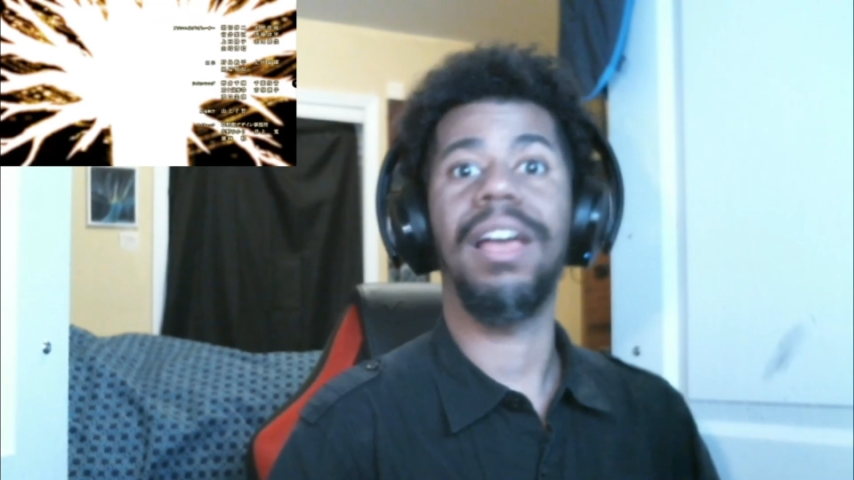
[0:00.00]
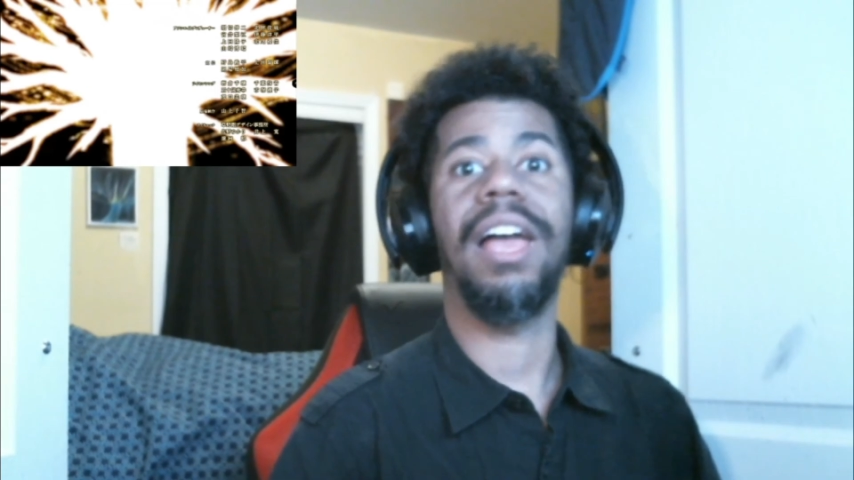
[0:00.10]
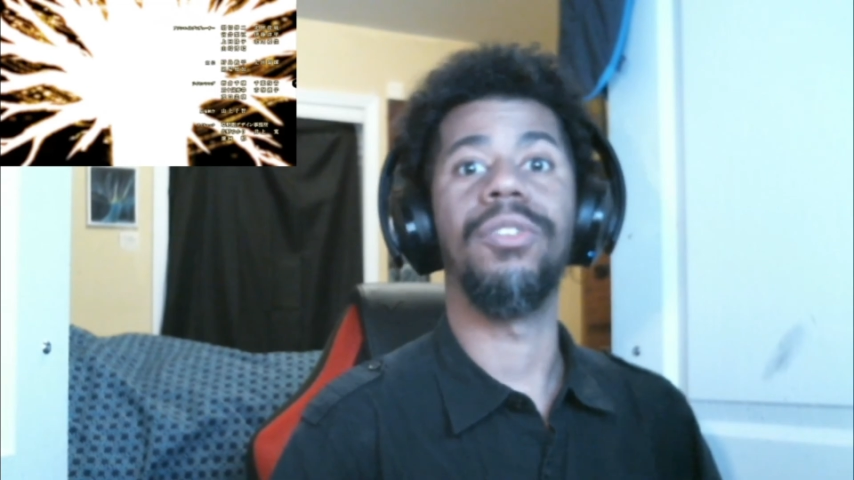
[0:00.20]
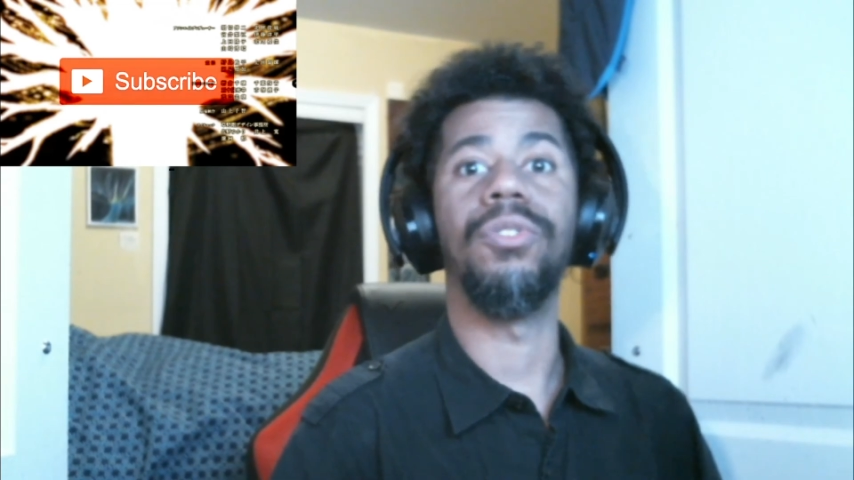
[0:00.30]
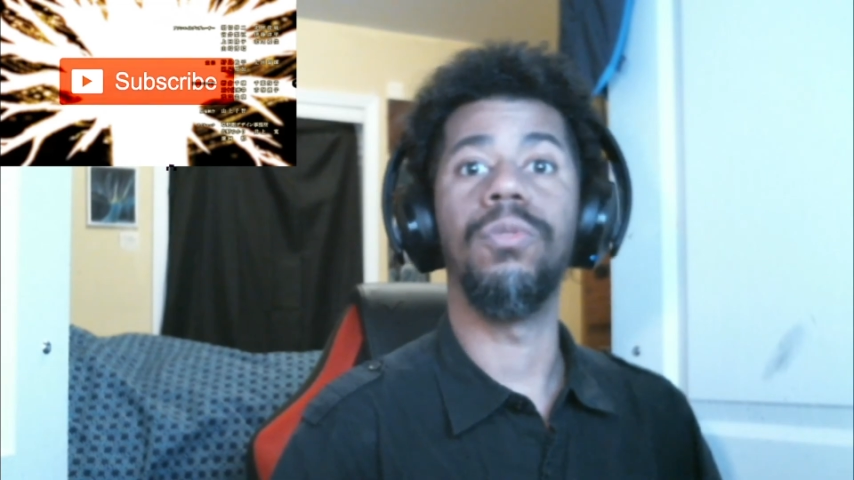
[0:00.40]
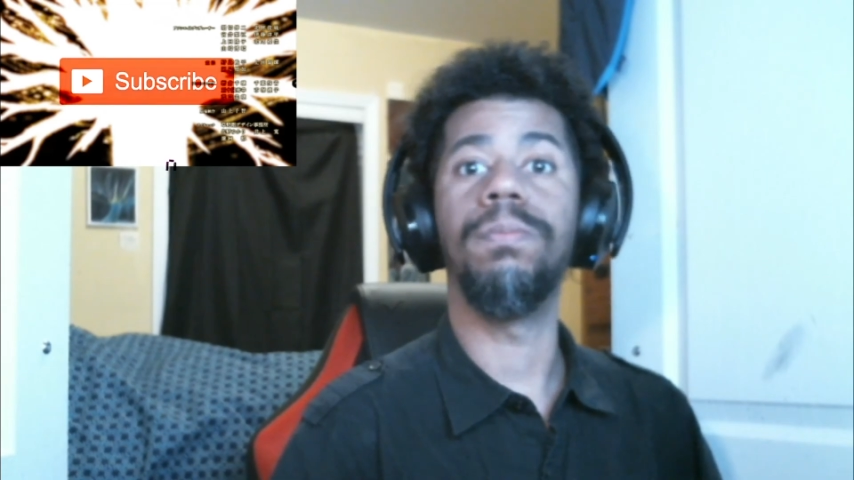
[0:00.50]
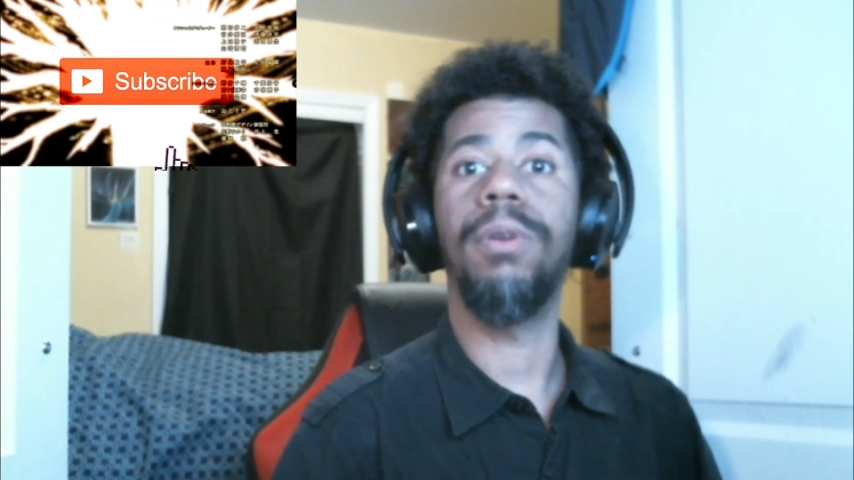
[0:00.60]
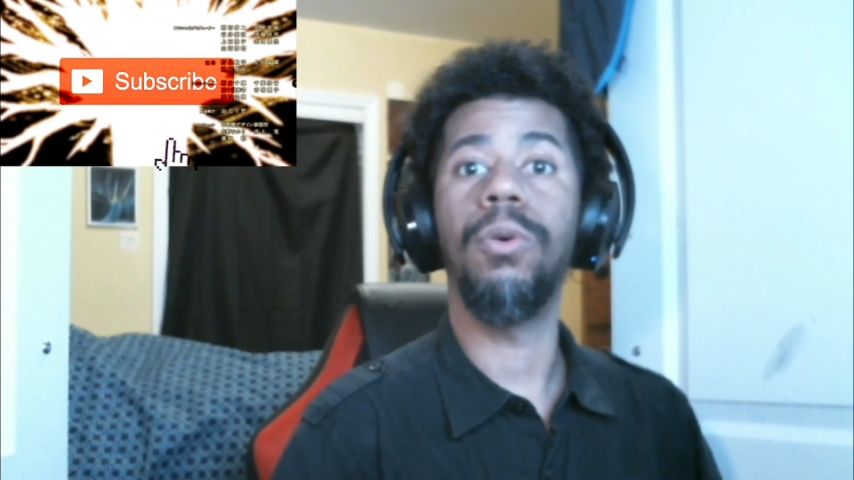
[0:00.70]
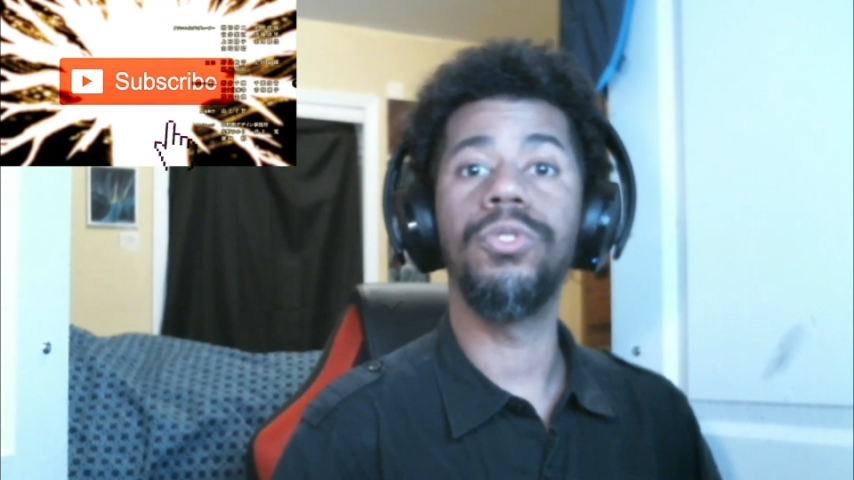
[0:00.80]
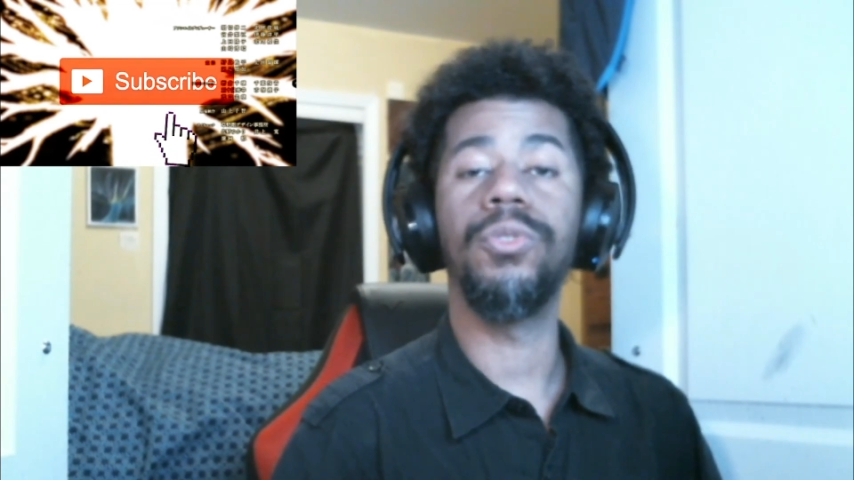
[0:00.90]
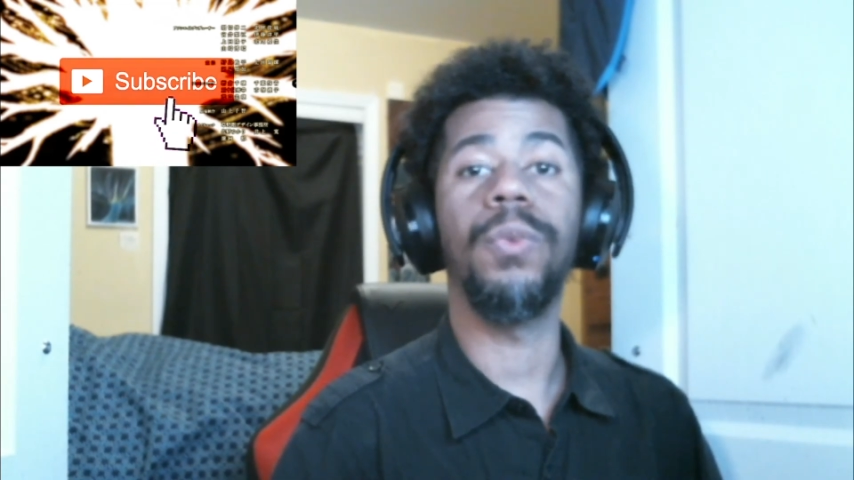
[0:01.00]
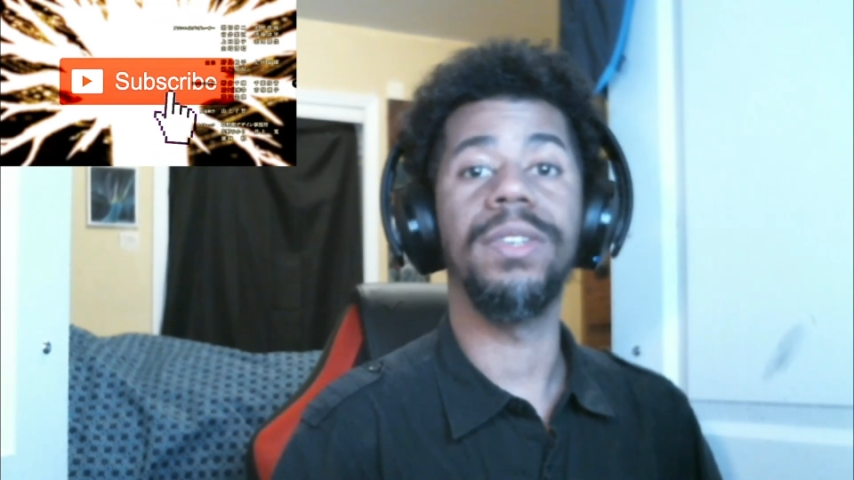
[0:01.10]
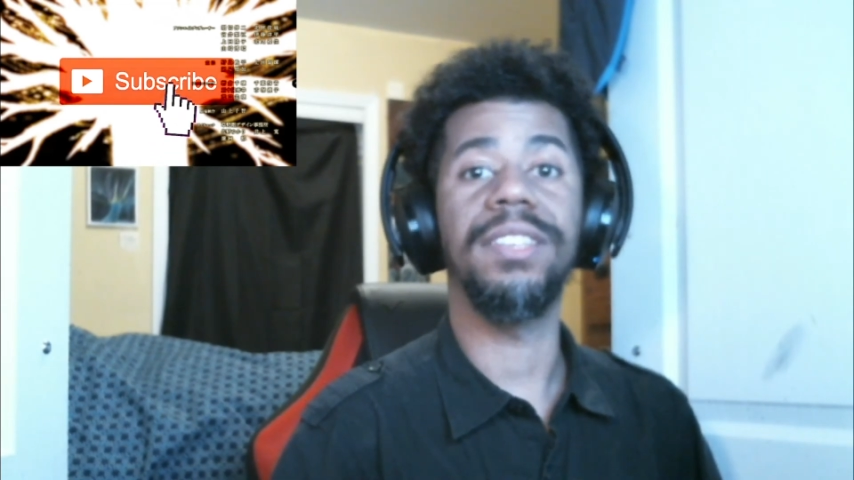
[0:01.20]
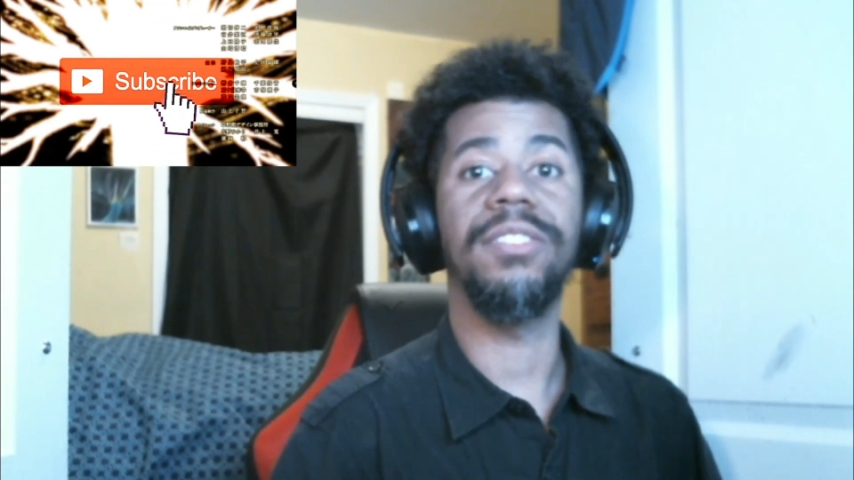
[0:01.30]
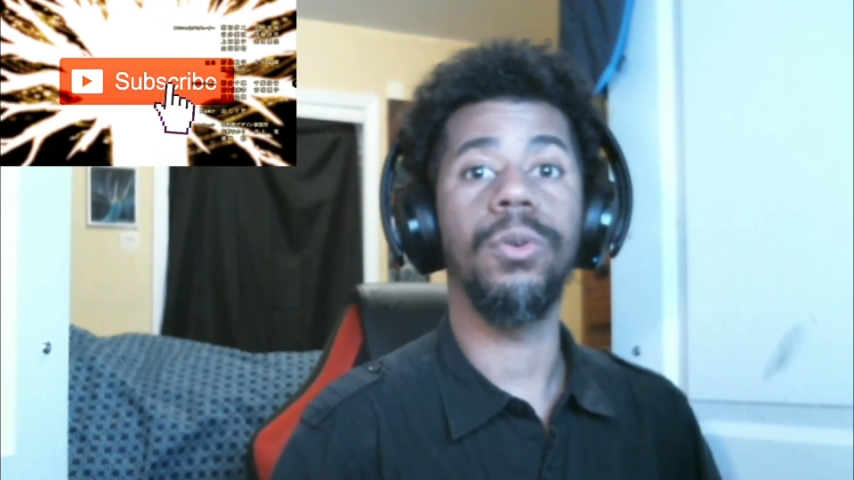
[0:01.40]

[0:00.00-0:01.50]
I do post Wednesdays,